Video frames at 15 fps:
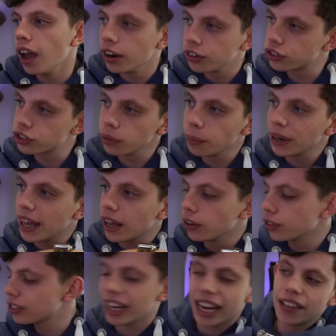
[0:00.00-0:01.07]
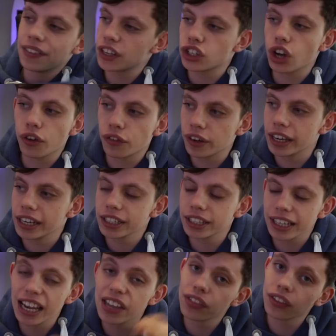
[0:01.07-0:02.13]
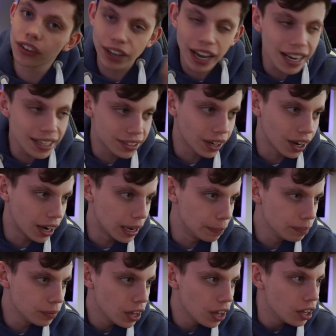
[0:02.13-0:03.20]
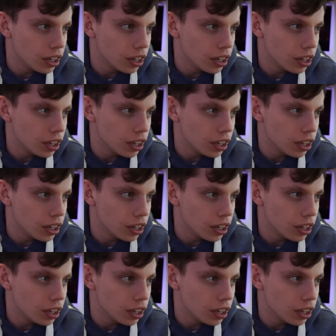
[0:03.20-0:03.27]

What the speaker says: And someone else in this office in the daytime